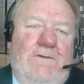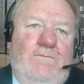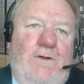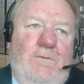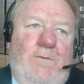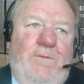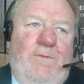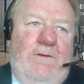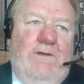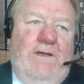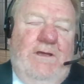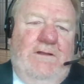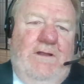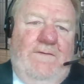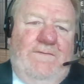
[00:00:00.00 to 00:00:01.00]
we would be
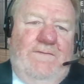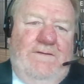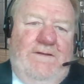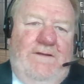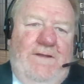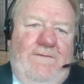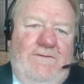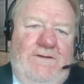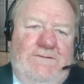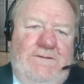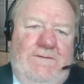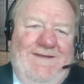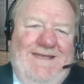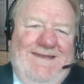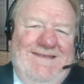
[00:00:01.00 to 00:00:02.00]
looking closely at the
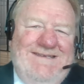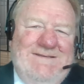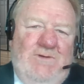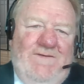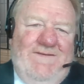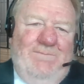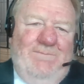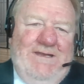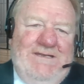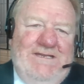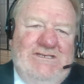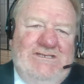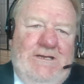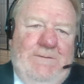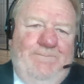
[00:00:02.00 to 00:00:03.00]
definition of eligible
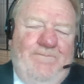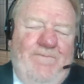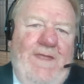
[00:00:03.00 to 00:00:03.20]
expenditure.